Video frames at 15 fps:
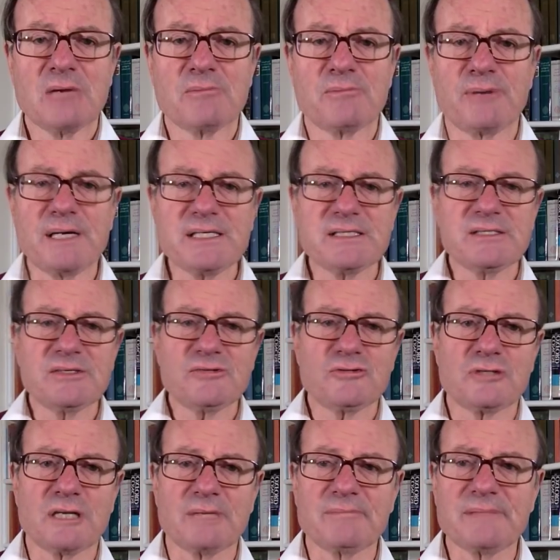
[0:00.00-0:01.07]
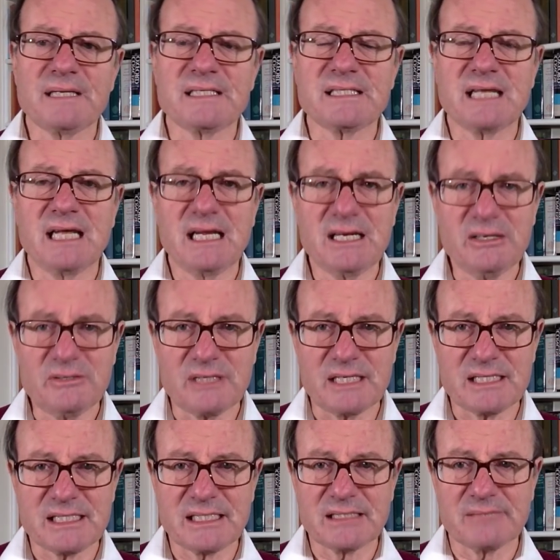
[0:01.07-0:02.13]
President Trump is
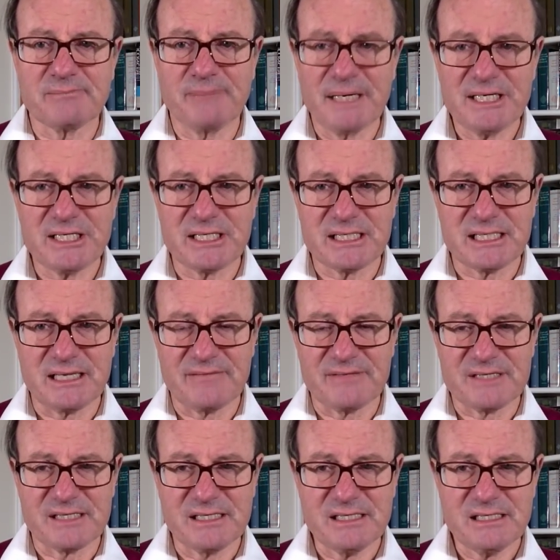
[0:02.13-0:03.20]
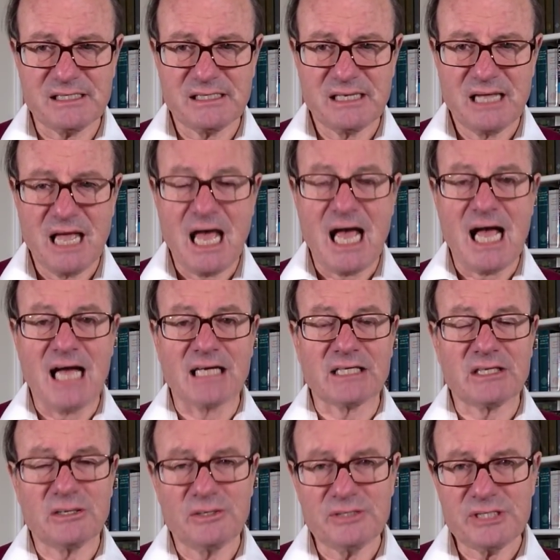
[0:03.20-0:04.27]
increasing the budget deficit and
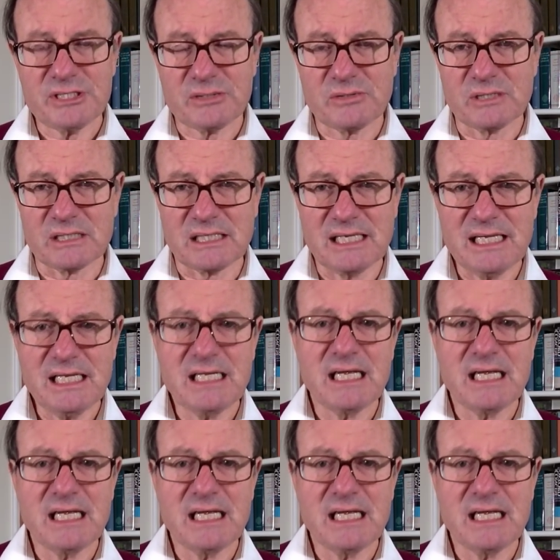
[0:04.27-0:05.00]
consequently